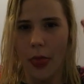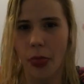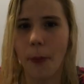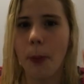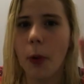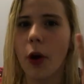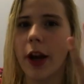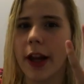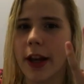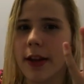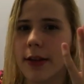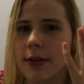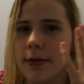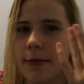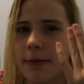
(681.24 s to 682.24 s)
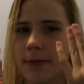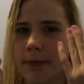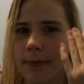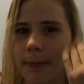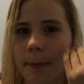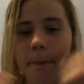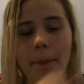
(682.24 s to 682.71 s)
The point is,
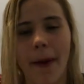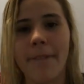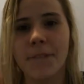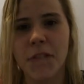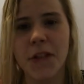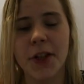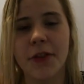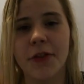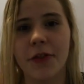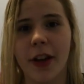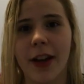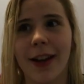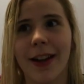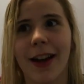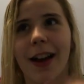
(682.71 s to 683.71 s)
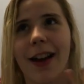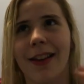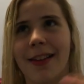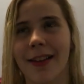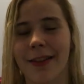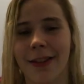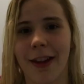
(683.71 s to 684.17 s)
my first fight, I
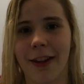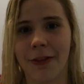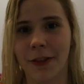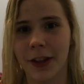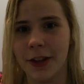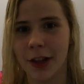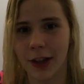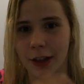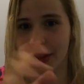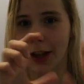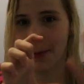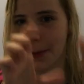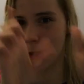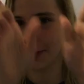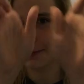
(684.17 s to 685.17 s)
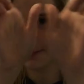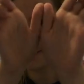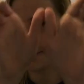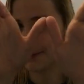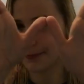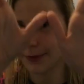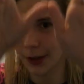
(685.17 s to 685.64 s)
successfully took a W.
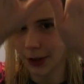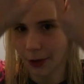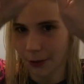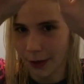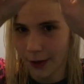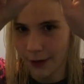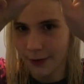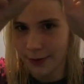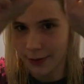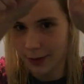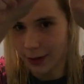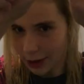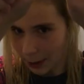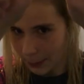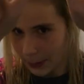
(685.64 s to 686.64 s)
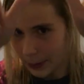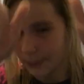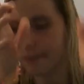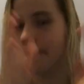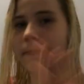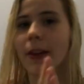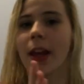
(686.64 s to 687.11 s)
You know this, a W.
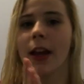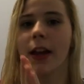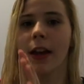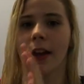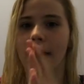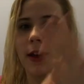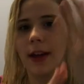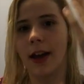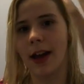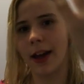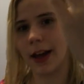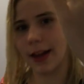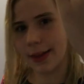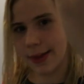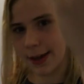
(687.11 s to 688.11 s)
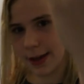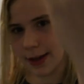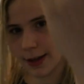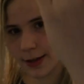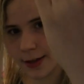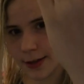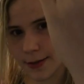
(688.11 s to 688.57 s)
I got
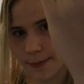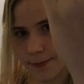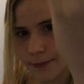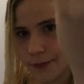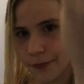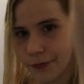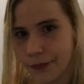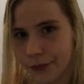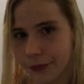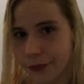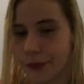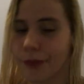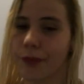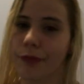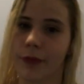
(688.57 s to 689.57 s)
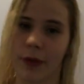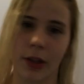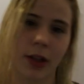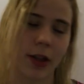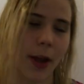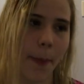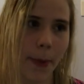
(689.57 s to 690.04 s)
this. It's
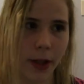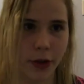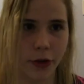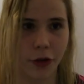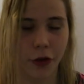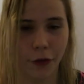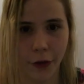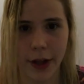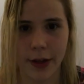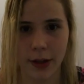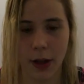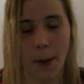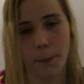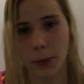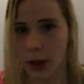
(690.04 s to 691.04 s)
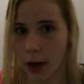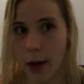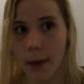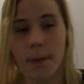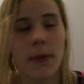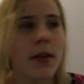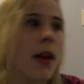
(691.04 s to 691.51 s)
because I punched her in the face a couple
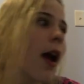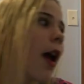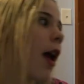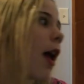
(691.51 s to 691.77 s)
times.